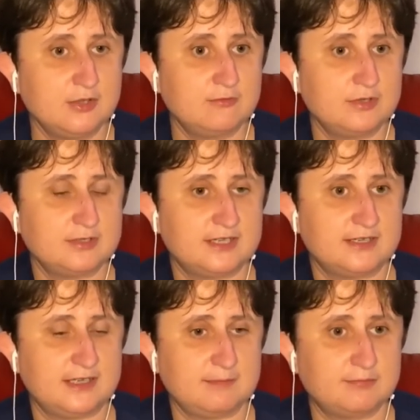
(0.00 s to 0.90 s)
what can
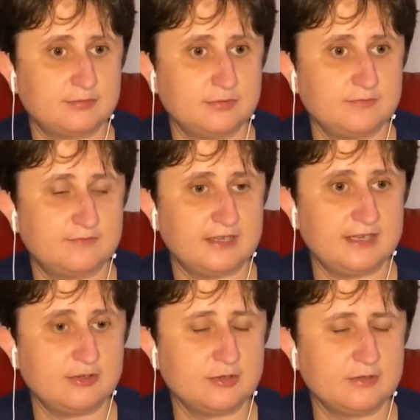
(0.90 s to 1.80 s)
i improve and
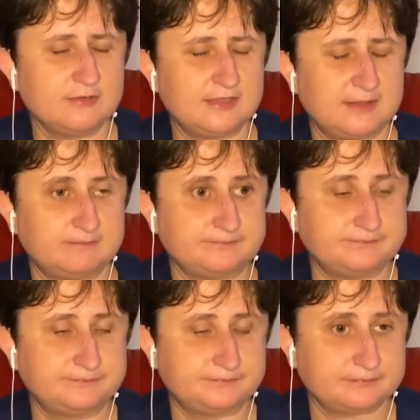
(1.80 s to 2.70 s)
i called them
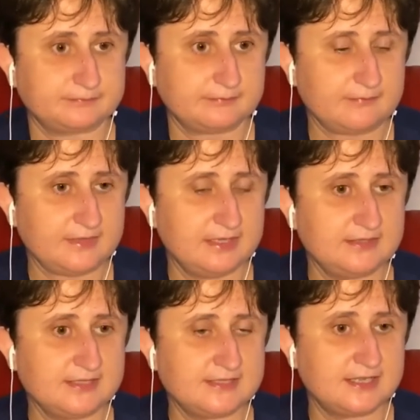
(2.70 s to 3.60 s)
and
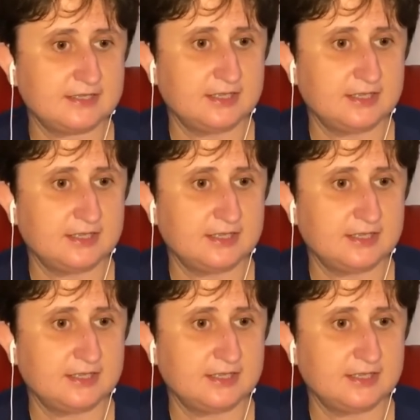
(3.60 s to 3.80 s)
they said